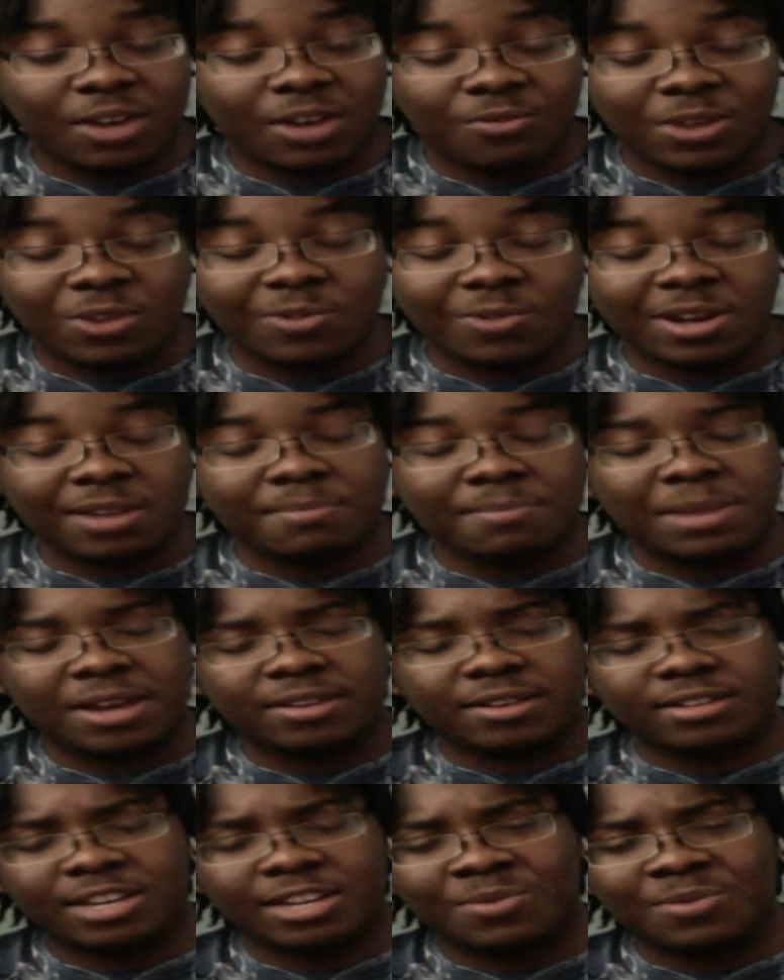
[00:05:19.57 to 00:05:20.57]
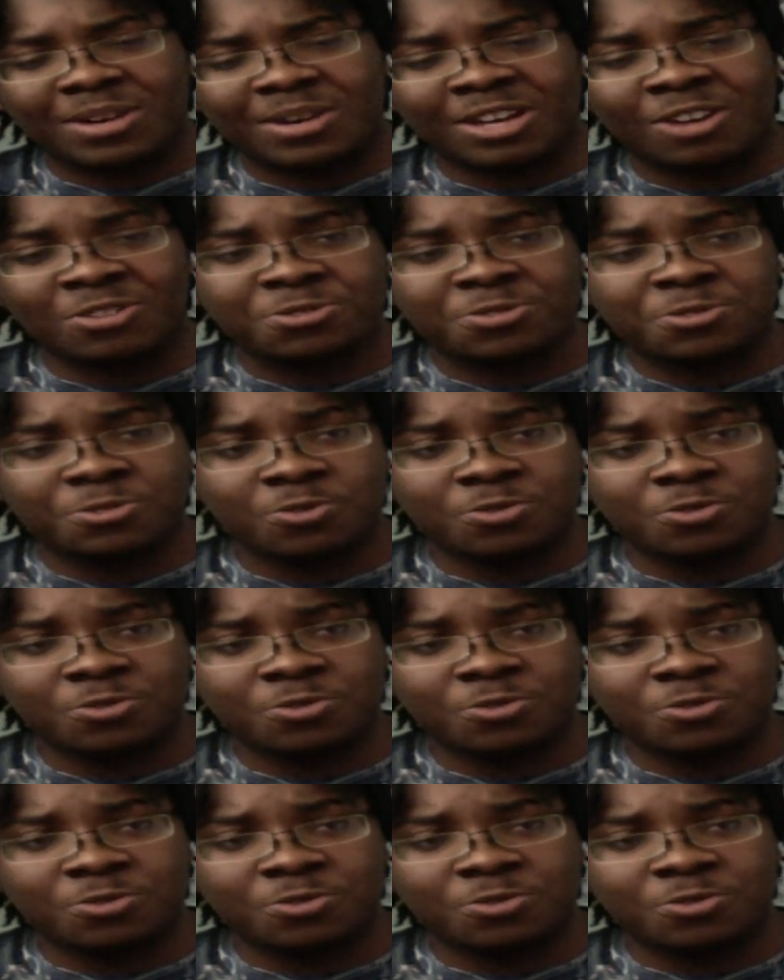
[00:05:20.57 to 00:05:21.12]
I really recommend it to anyone else